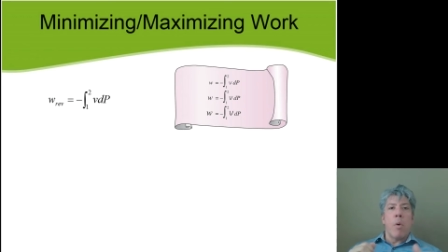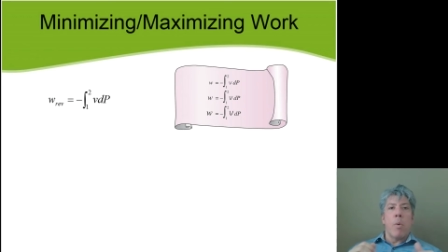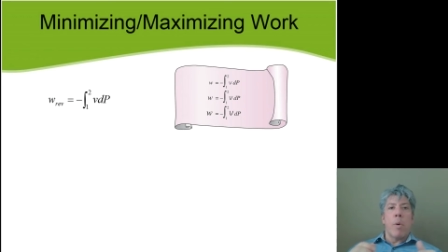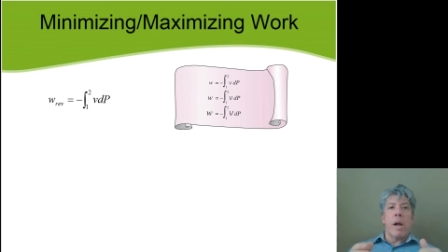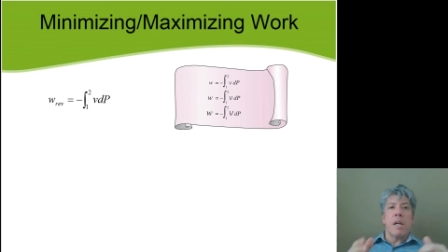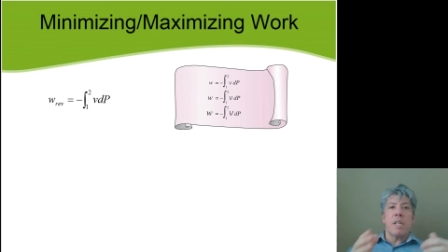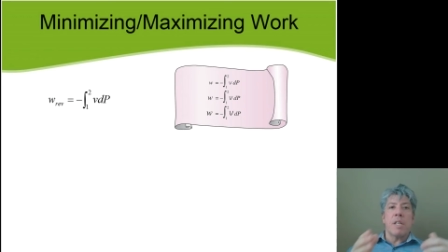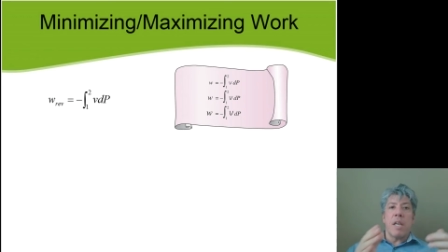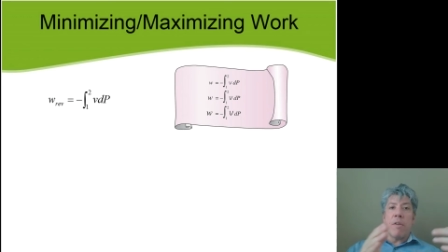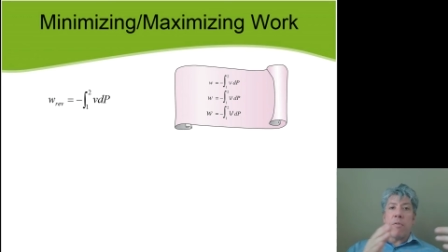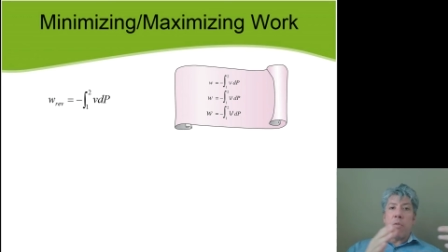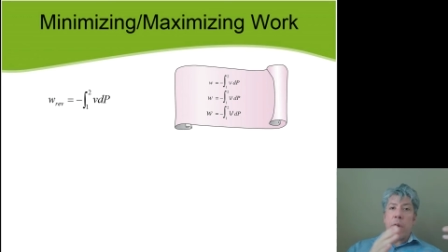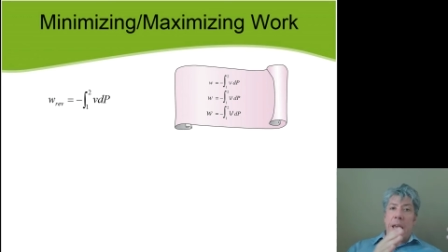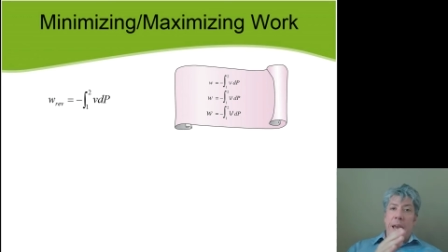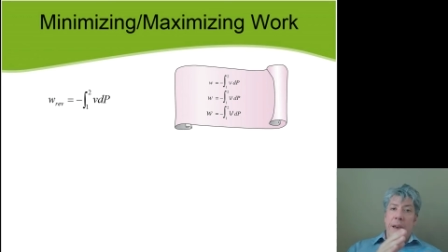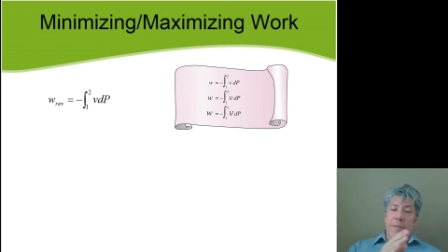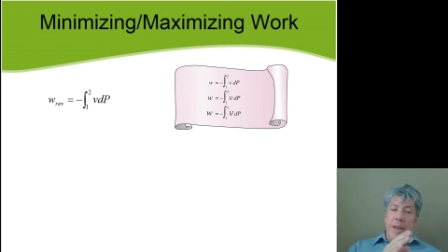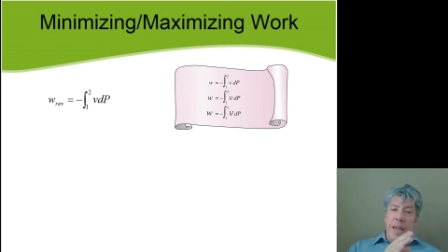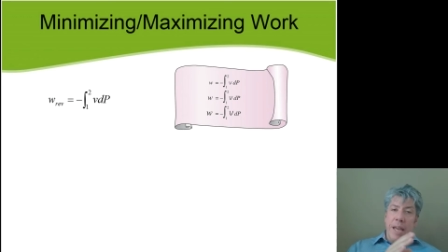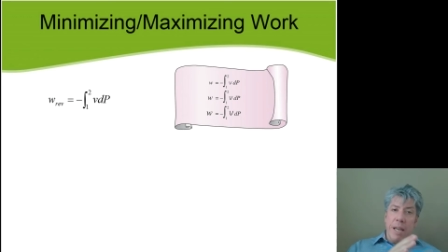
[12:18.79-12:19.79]
Whereas if we
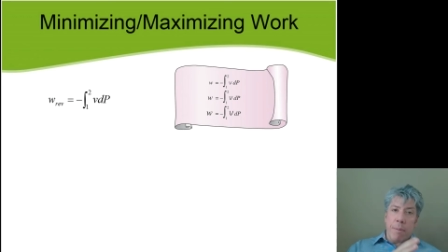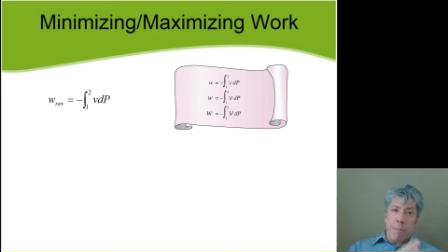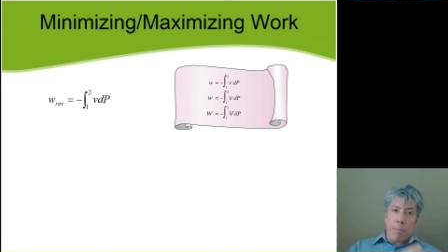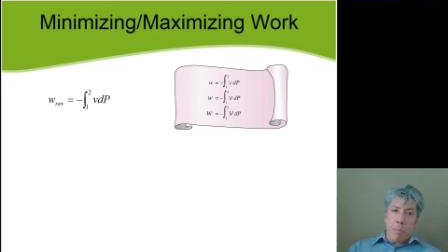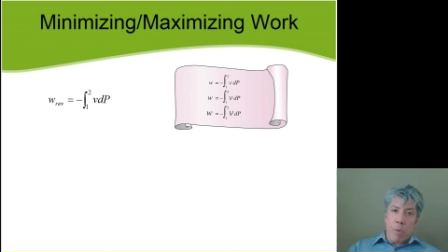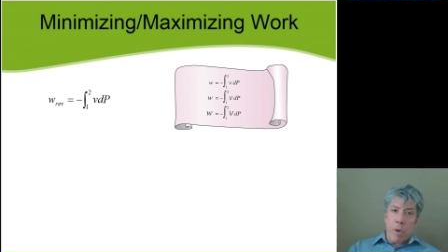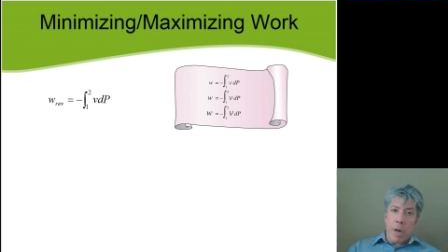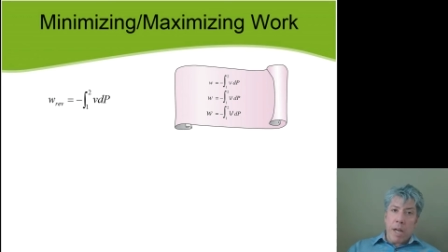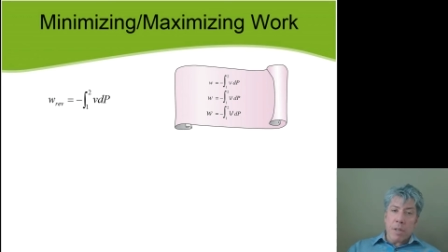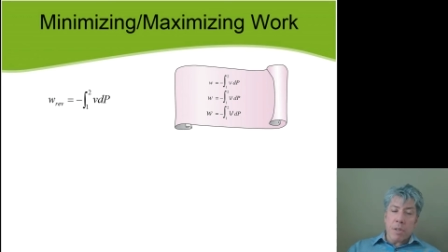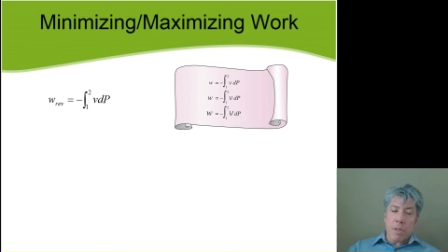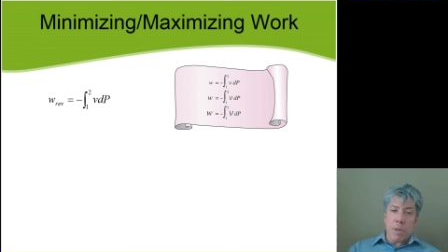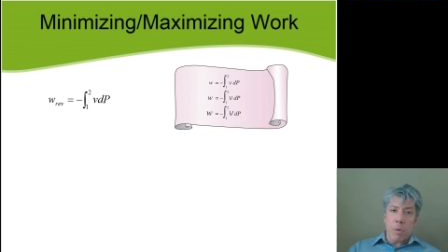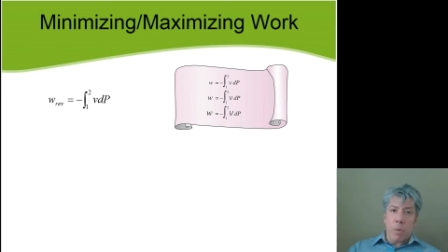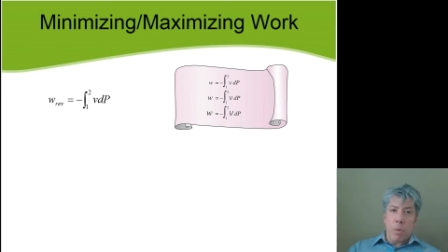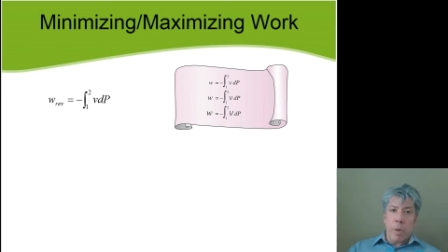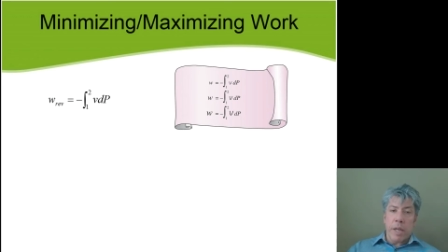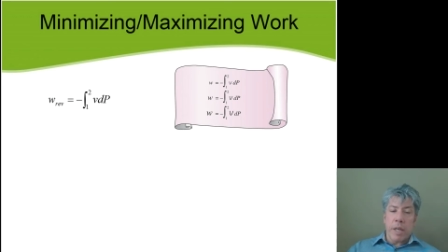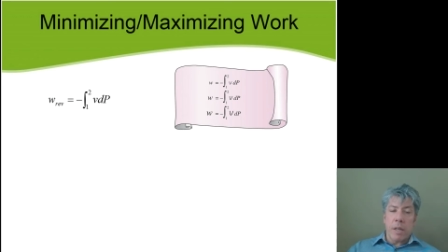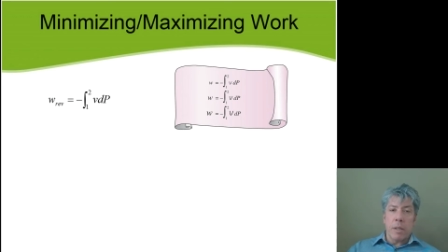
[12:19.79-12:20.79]
have a compressor
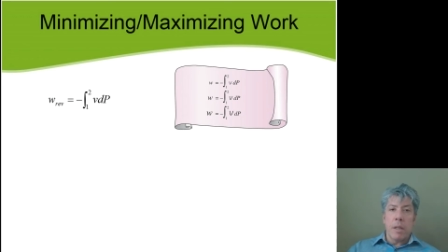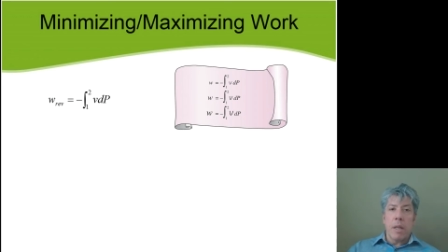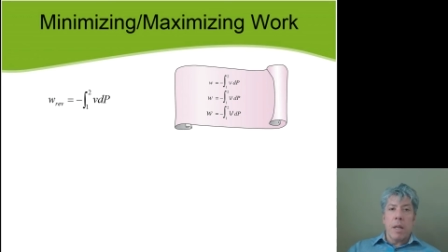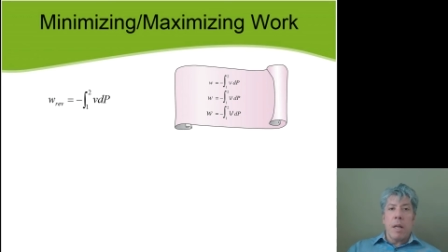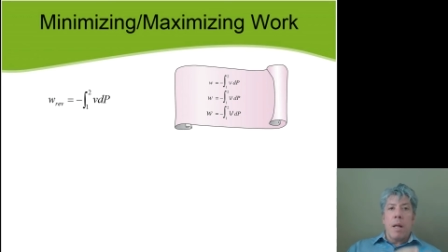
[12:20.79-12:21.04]
wheel,